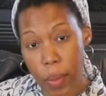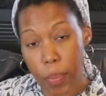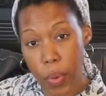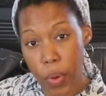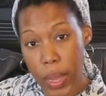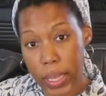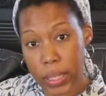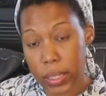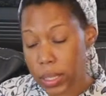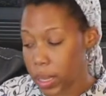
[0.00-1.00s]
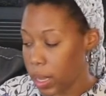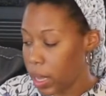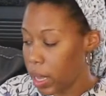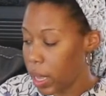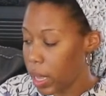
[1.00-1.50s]
a point,
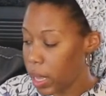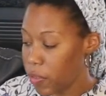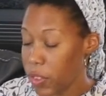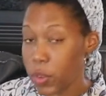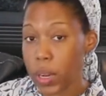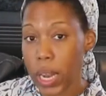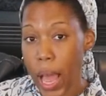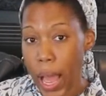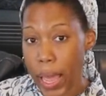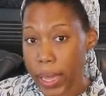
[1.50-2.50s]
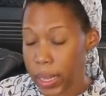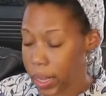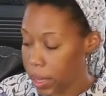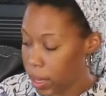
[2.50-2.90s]
if you like,